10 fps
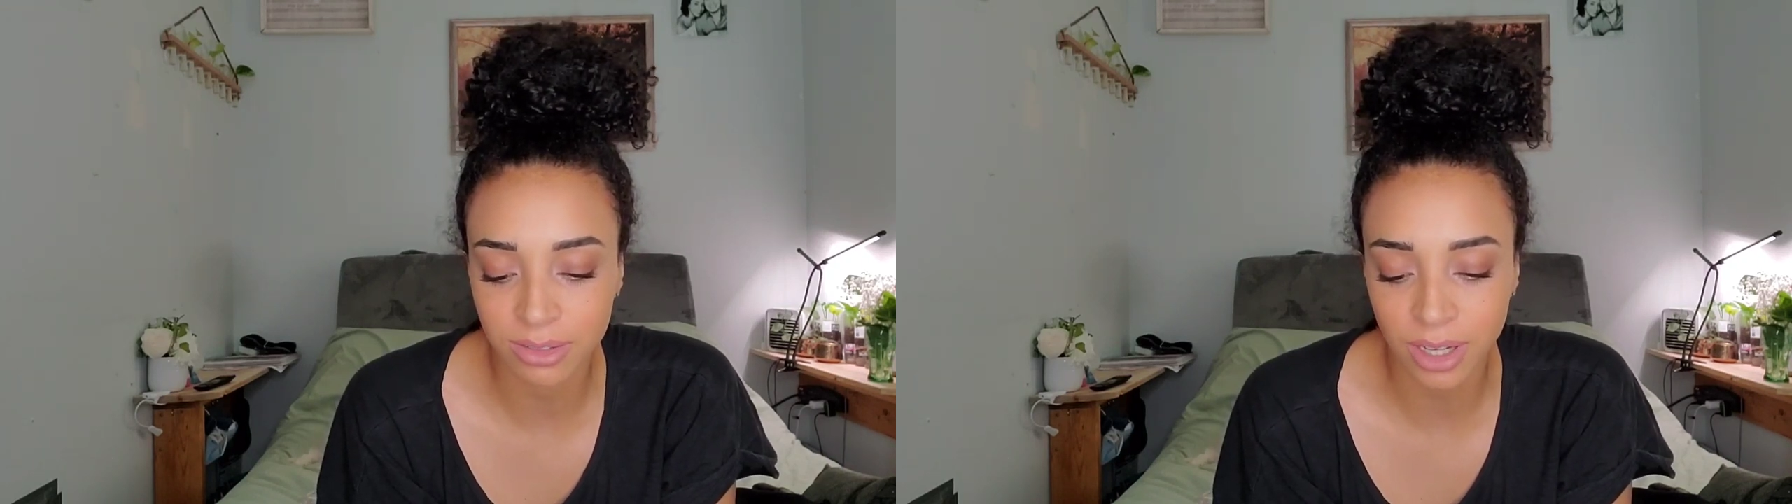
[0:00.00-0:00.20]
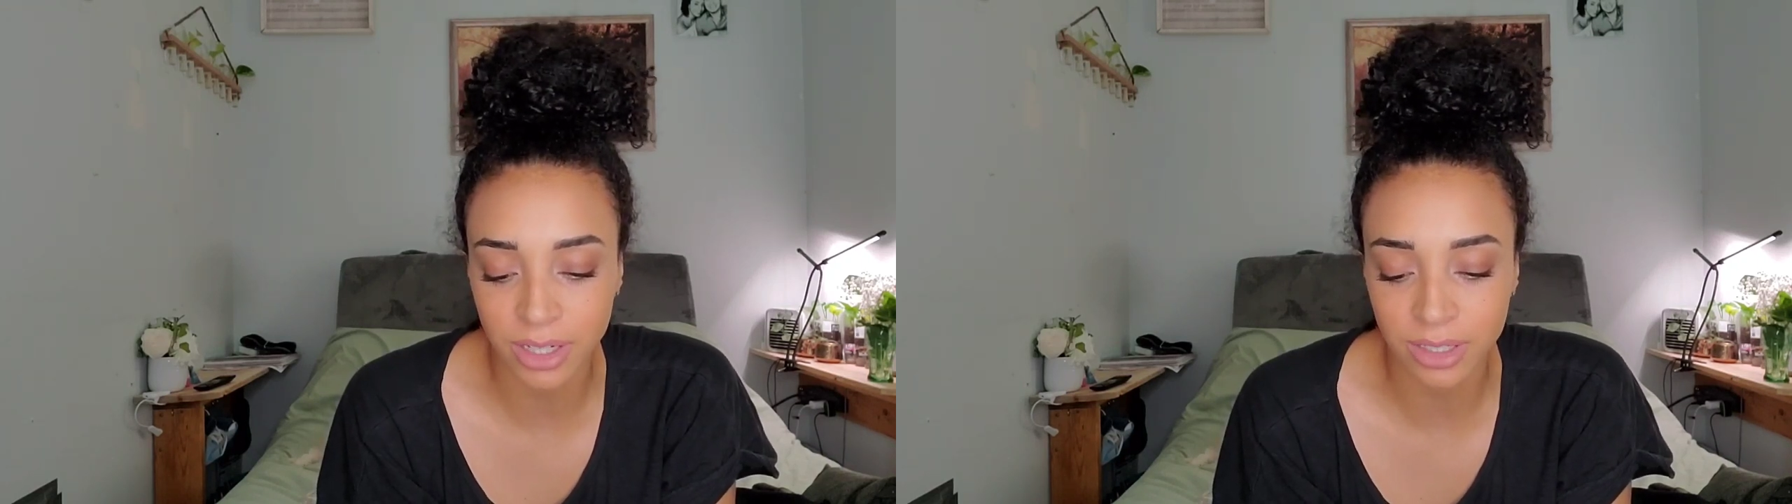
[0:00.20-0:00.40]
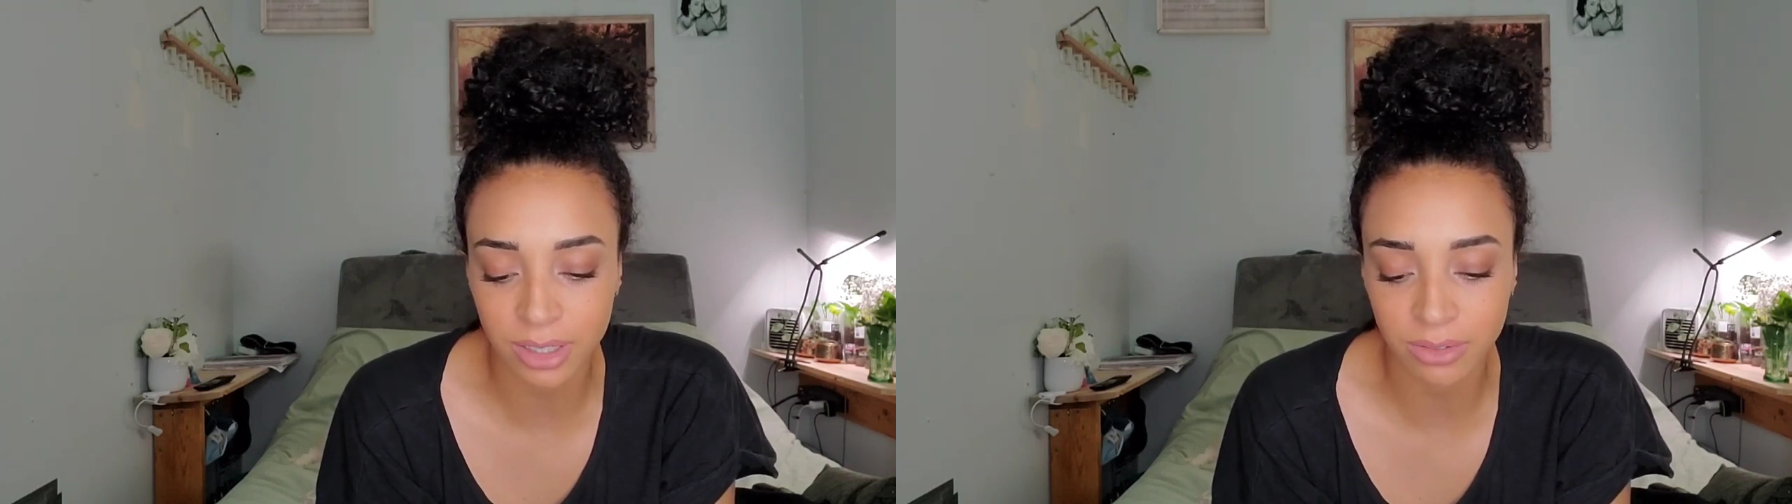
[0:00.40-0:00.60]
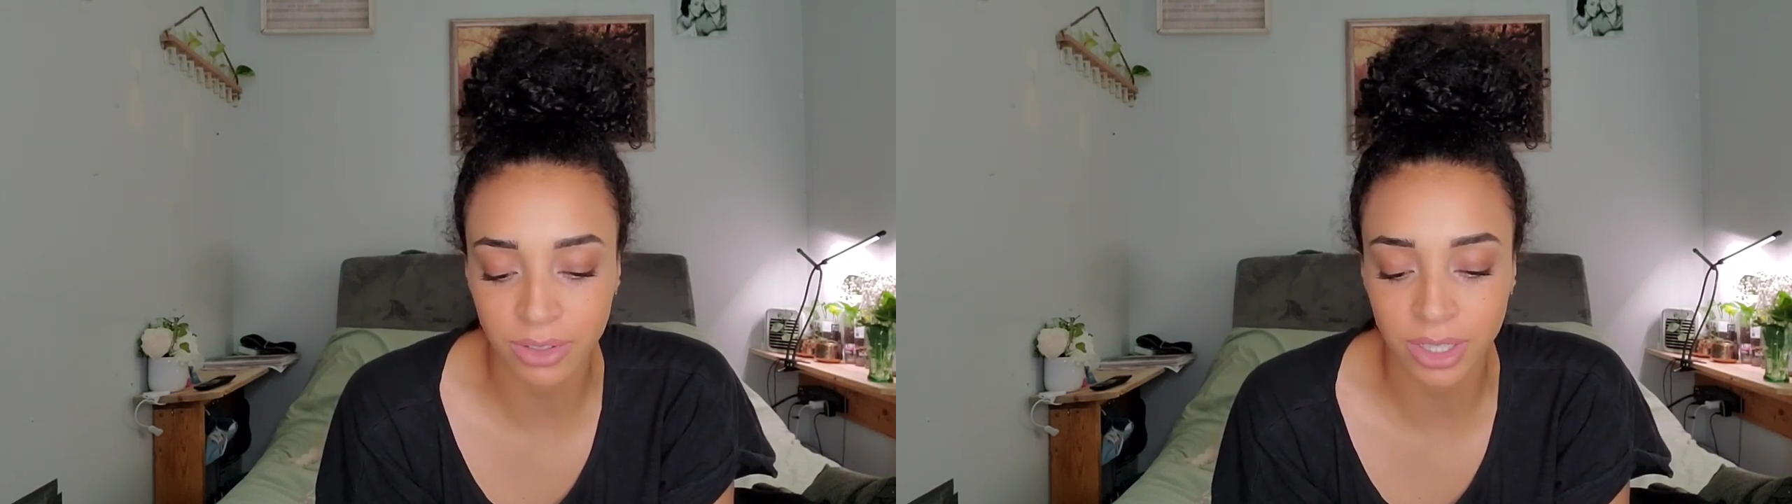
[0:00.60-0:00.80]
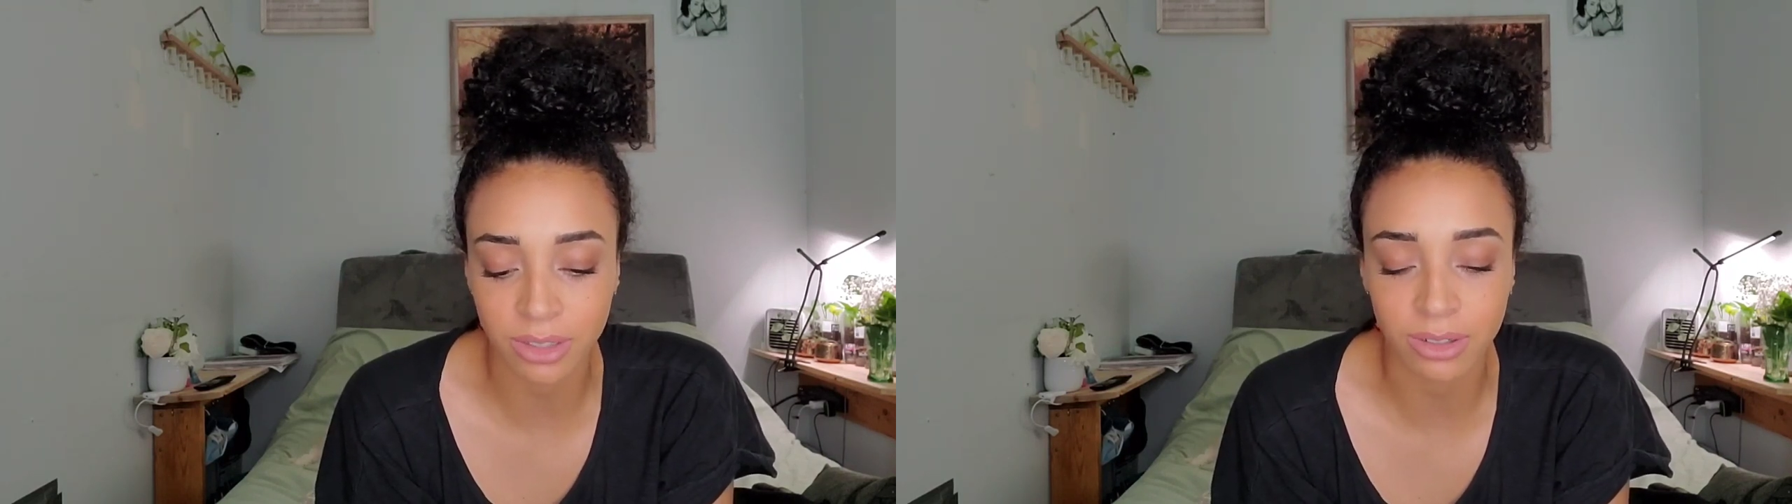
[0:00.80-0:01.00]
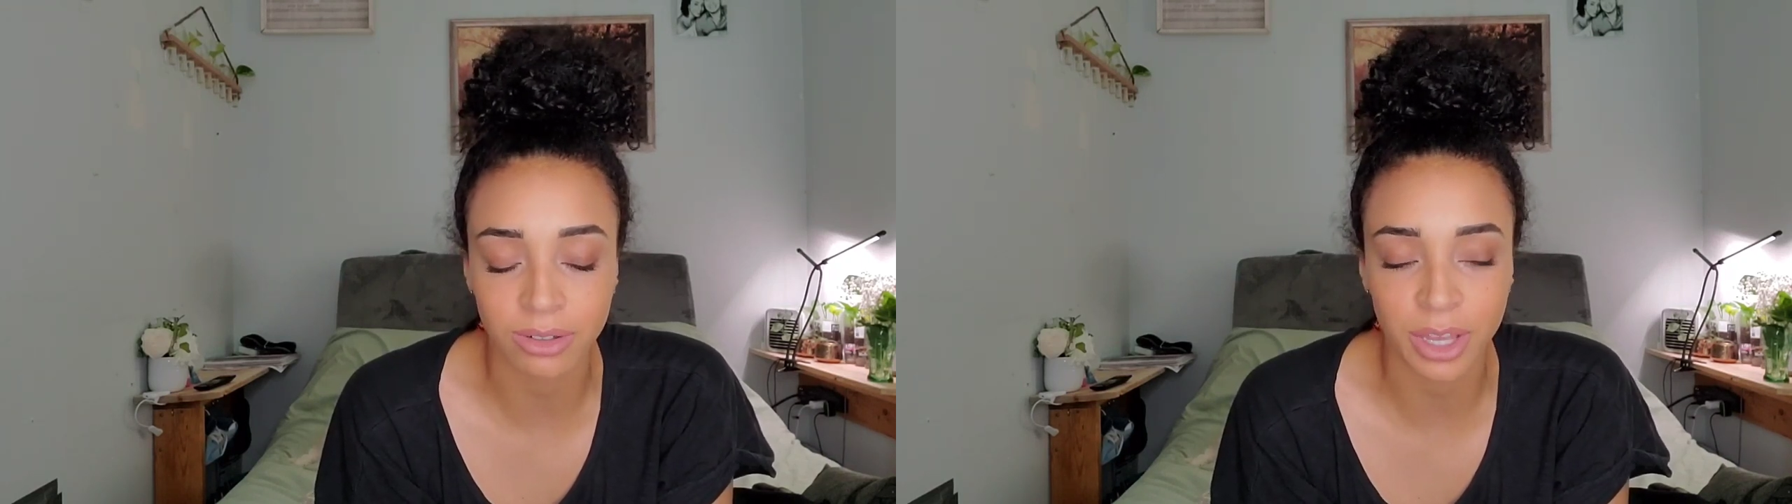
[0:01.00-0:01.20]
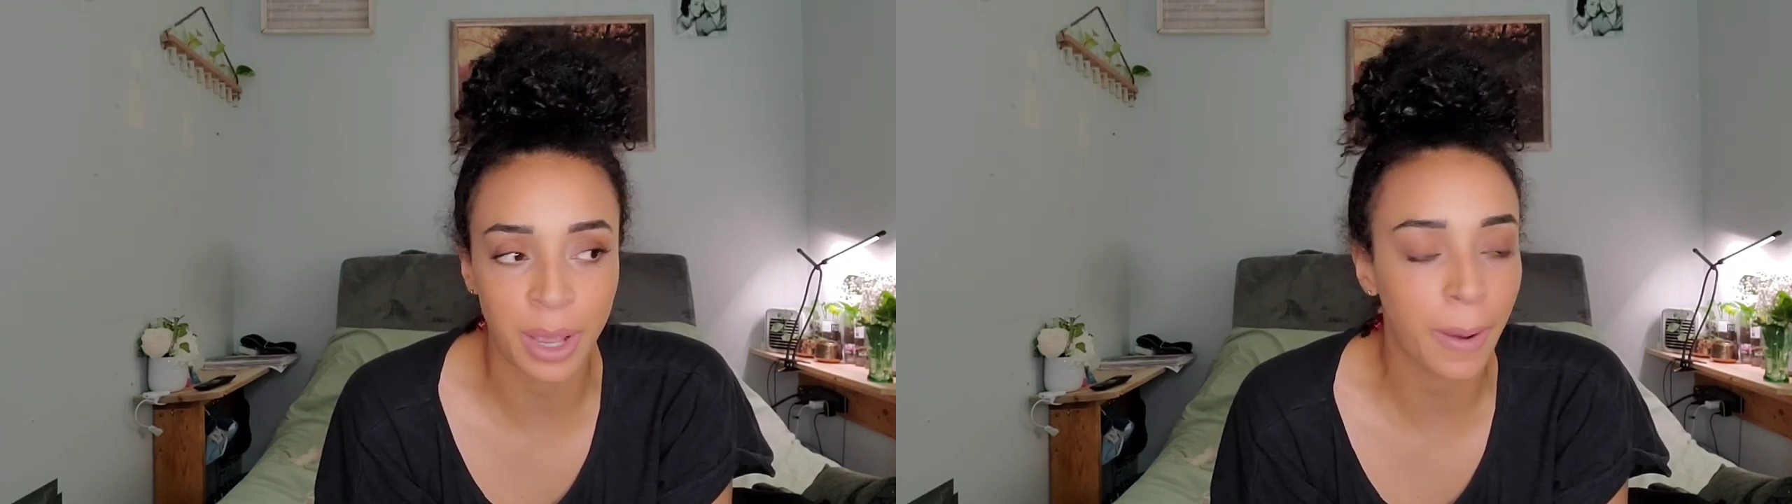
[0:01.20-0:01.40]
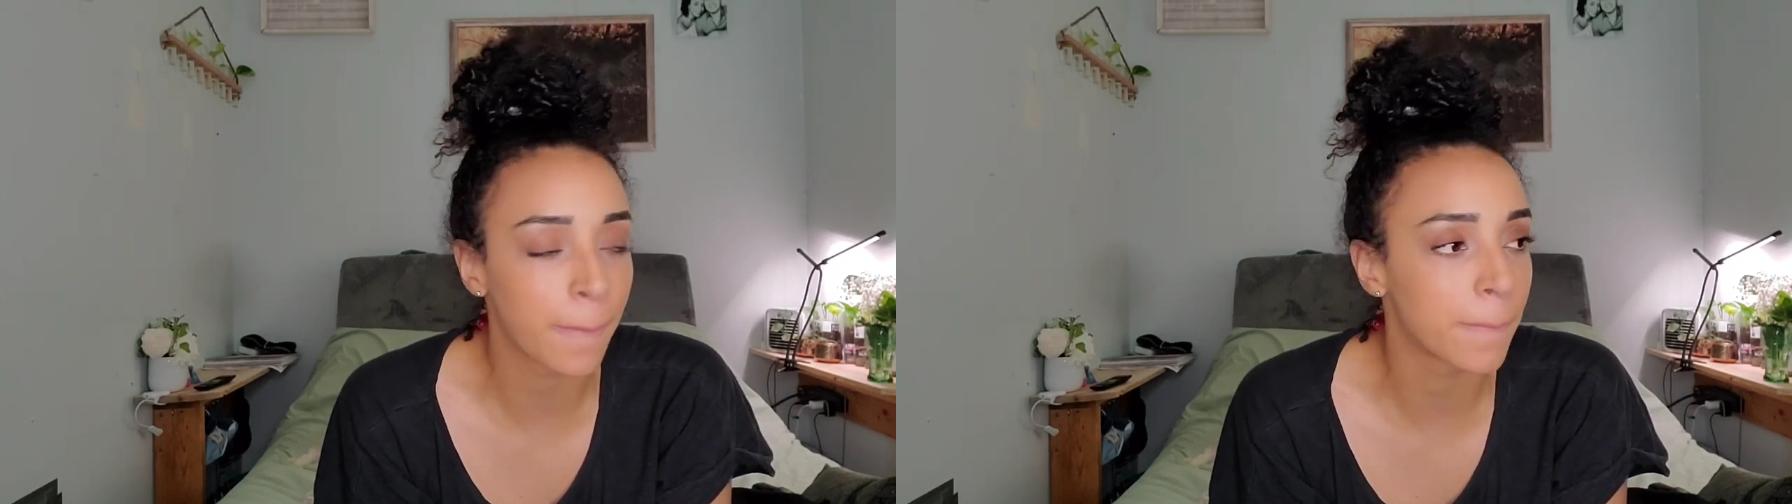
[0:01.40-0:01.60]
idea of what they look like,
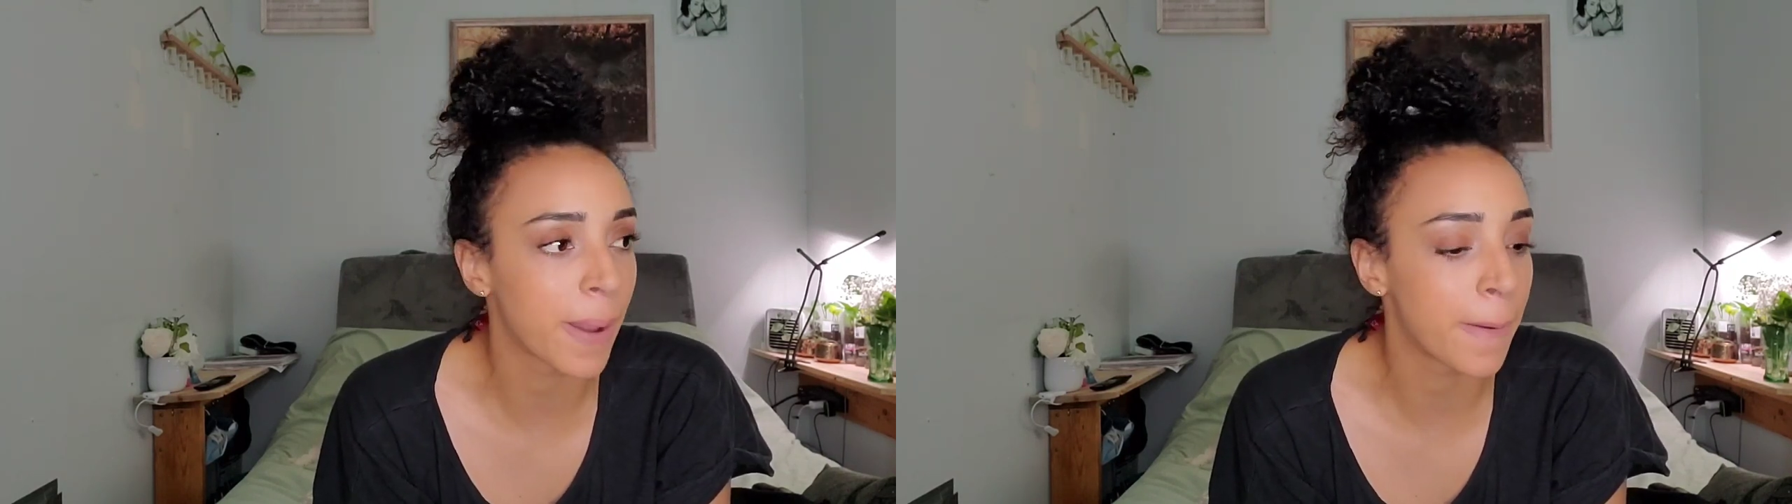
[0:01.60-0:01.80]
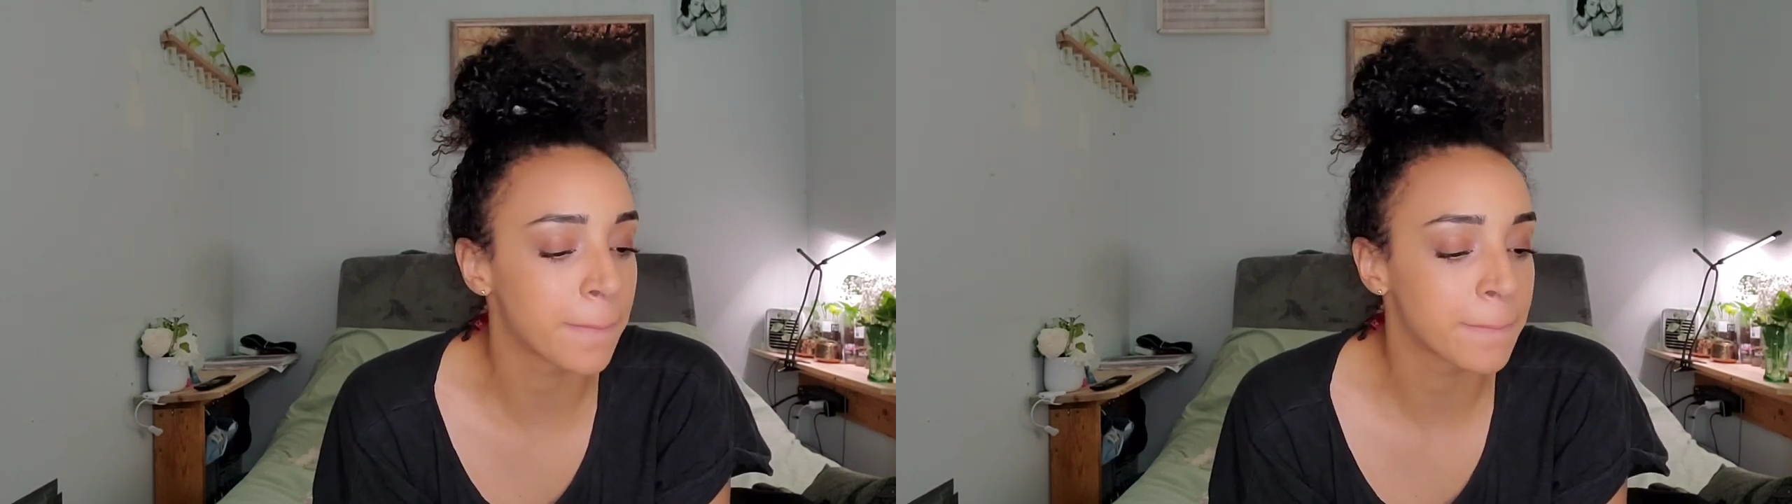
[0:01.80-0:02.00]
but